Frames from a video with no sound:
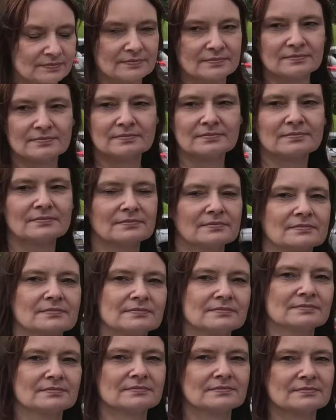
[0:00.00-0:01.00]

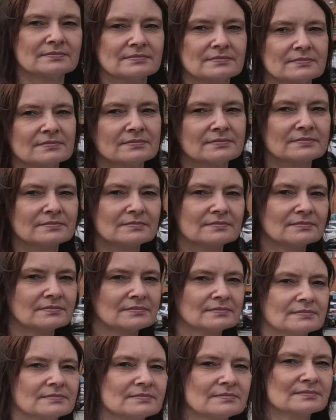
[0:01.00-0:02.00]

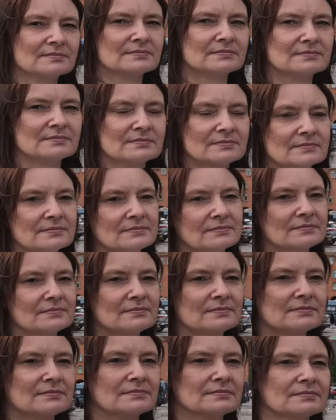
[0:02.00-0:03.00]

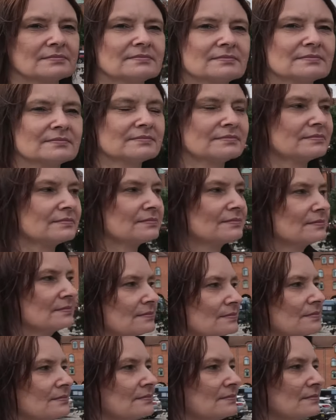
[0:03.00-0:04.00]

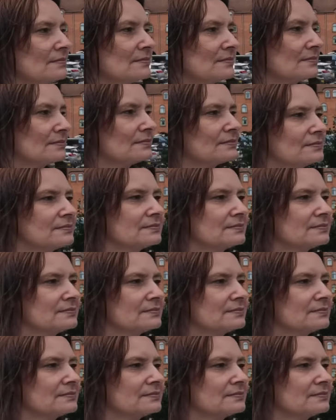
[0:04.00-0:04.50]
The person shown says nothing.